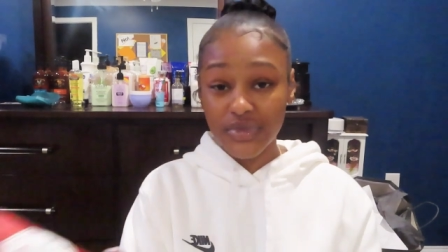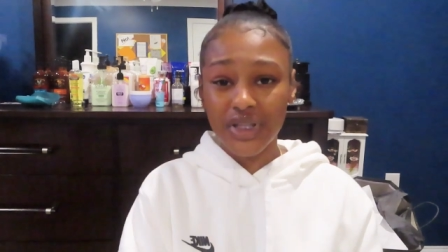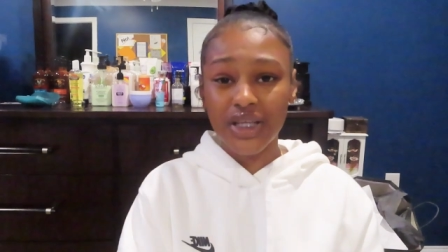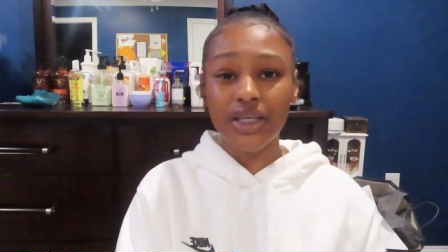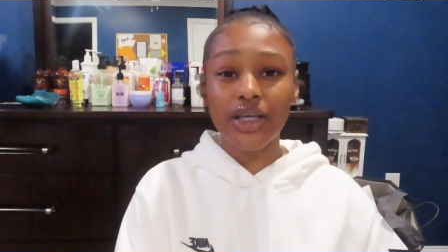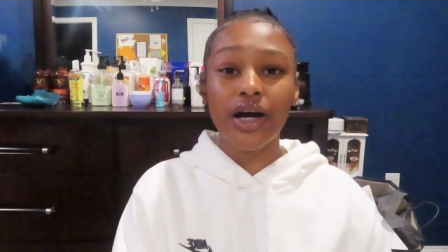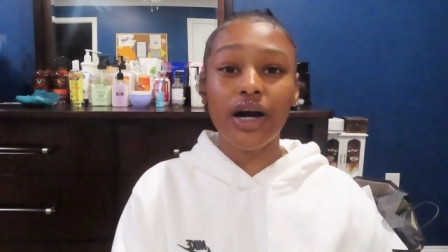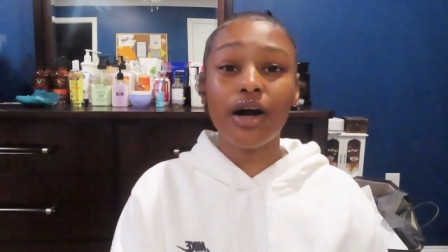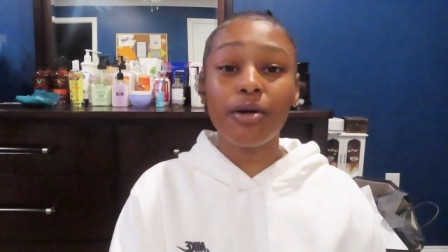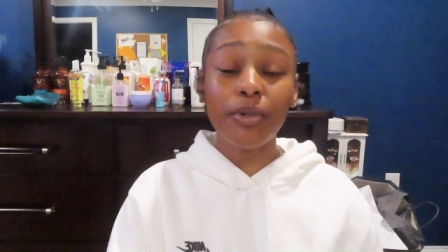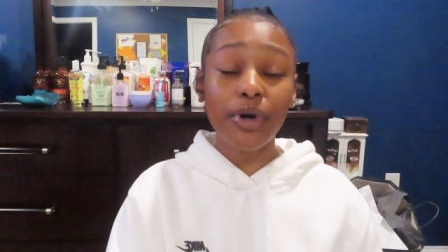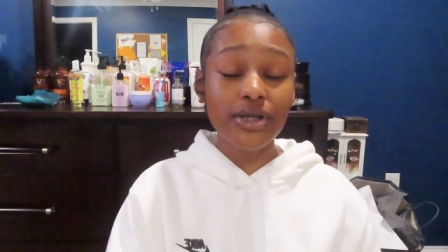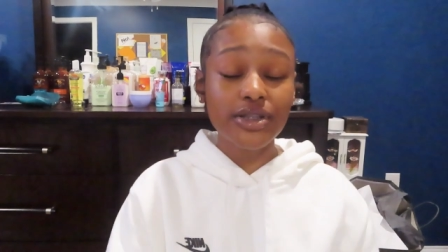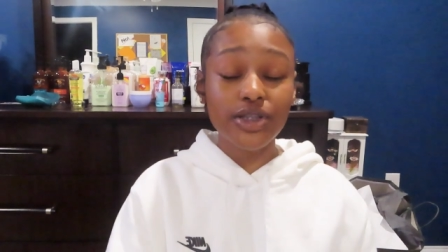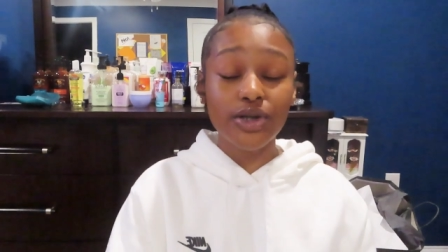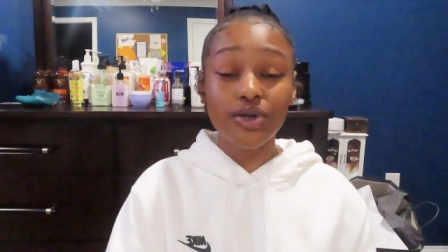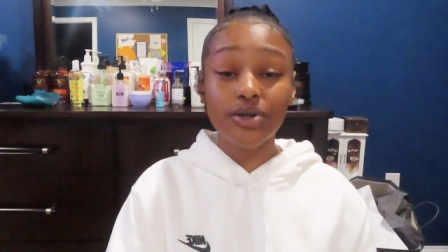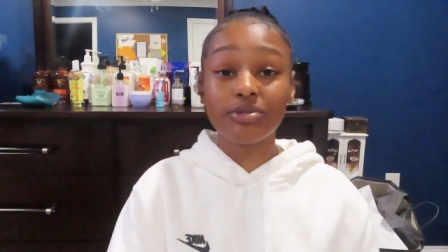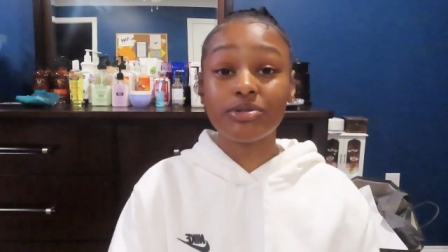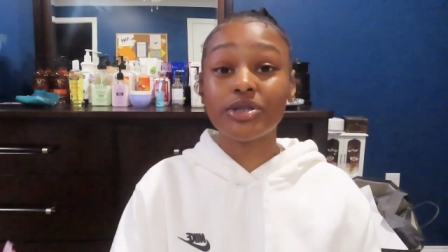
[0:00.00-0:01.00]
y'all i'm
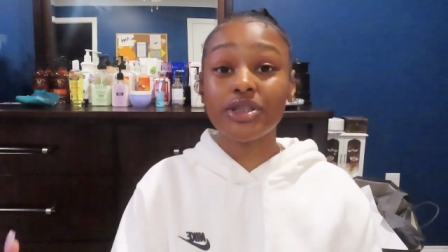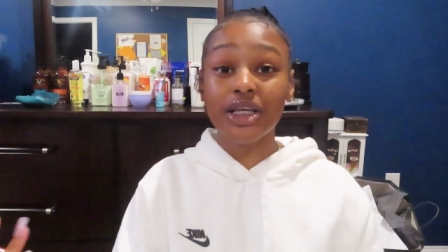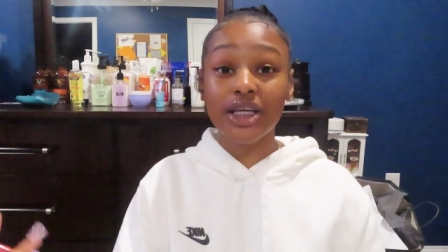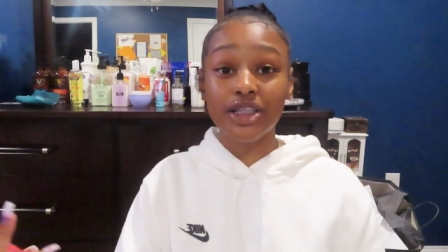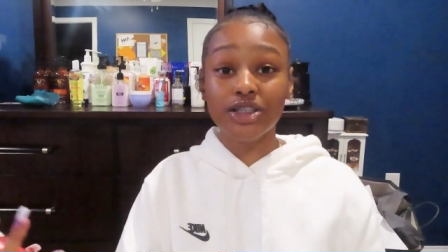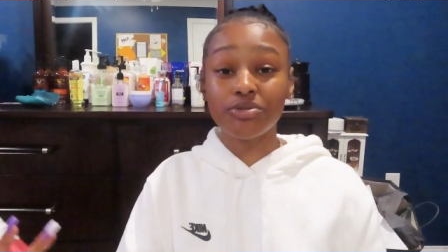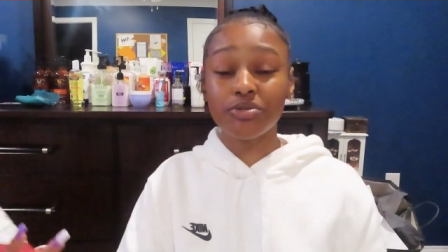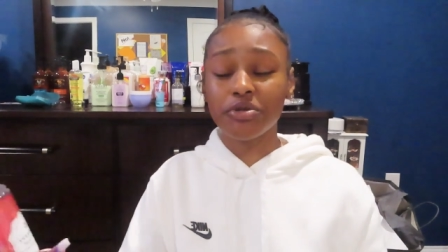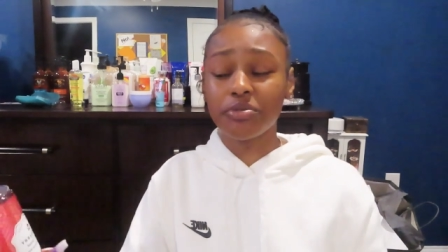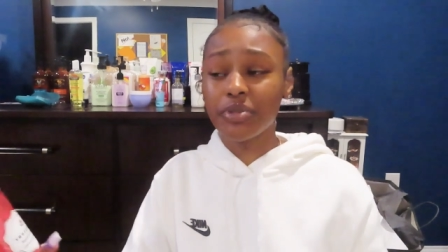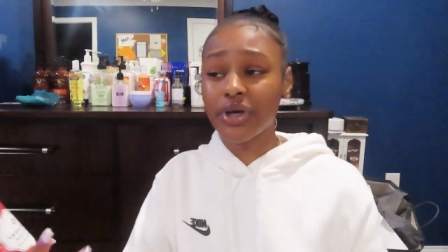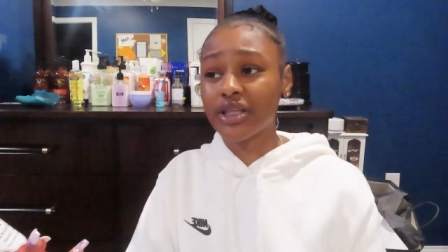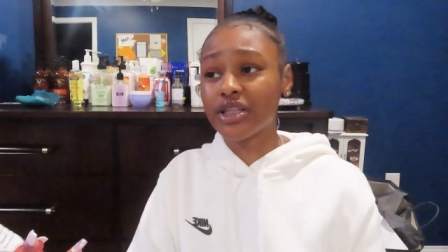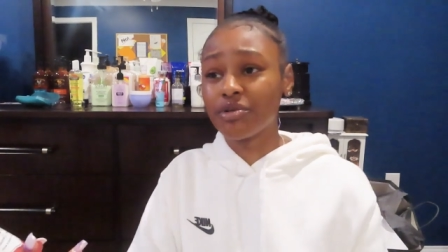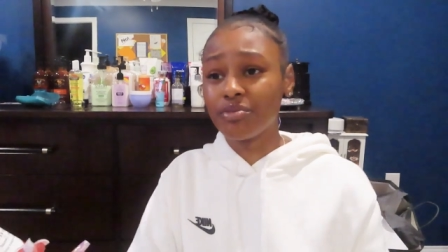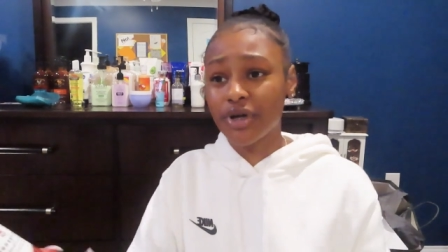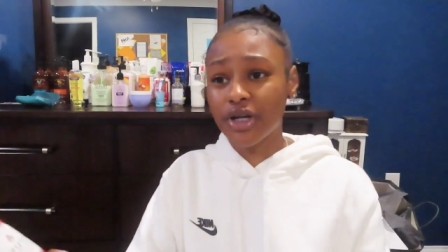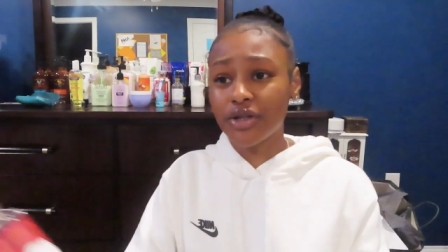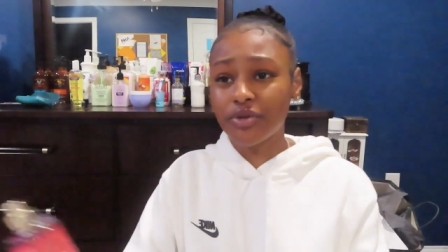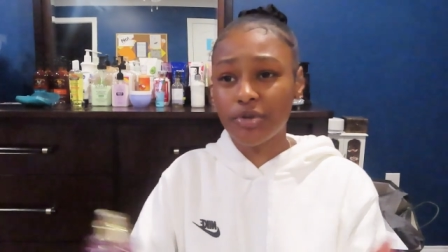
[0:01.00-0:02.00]
also obsessed with bath
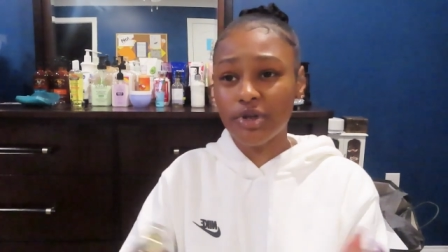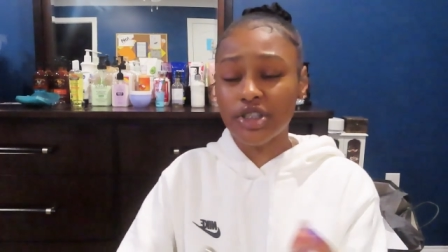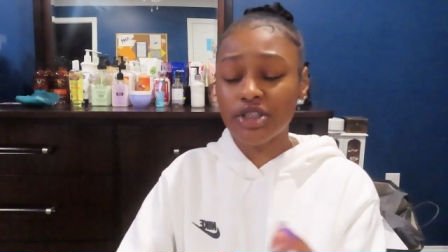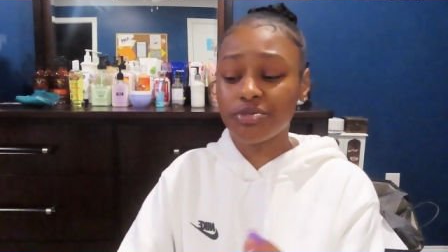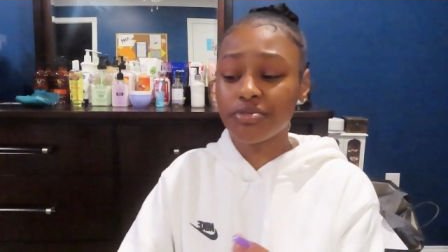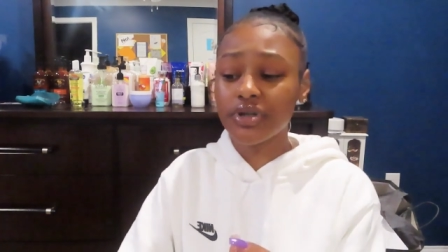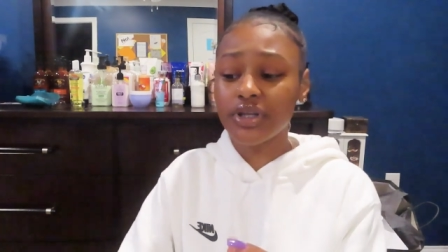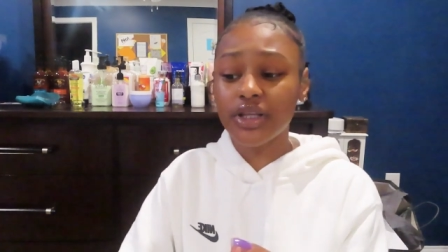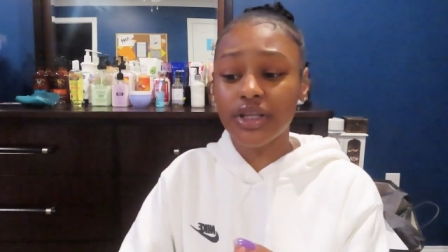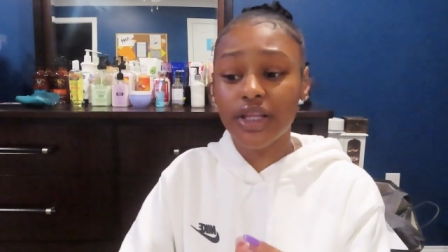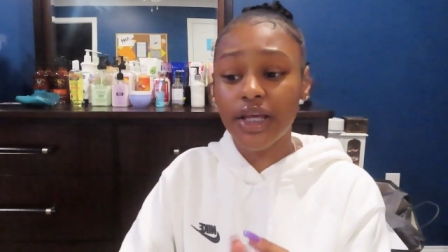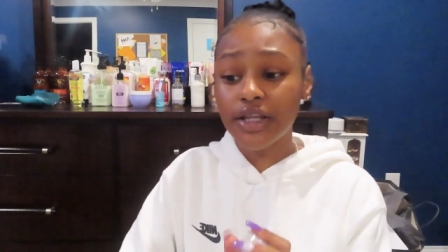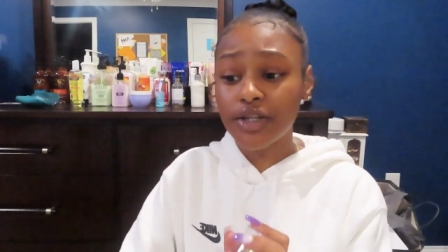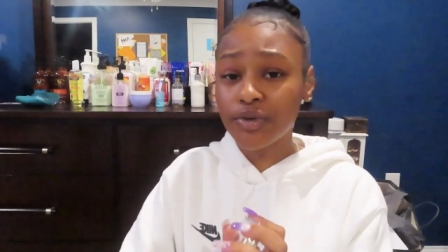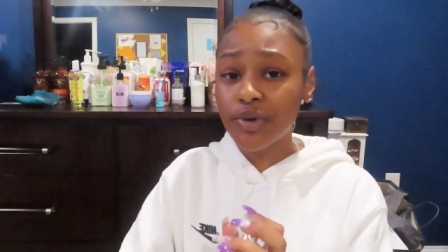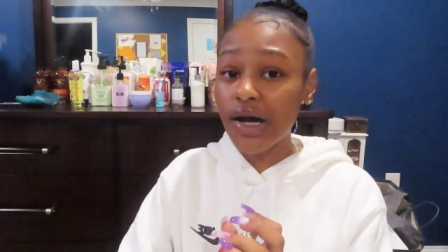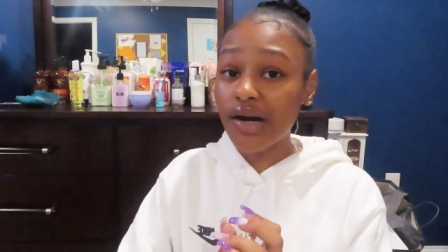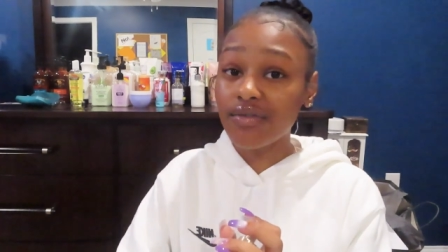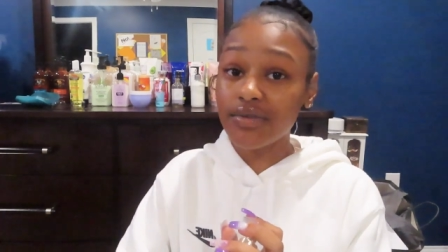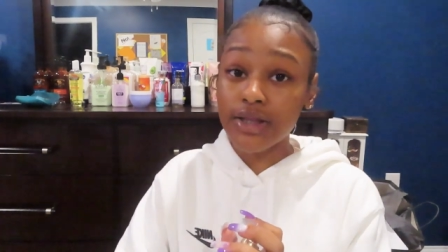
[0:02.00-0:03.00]
and body works but they
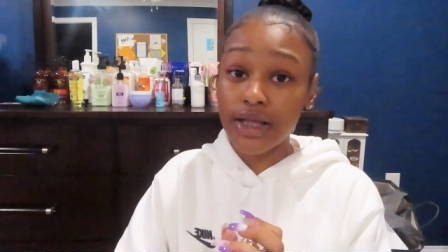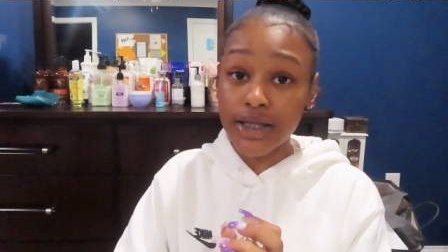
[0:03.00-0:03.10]
do have a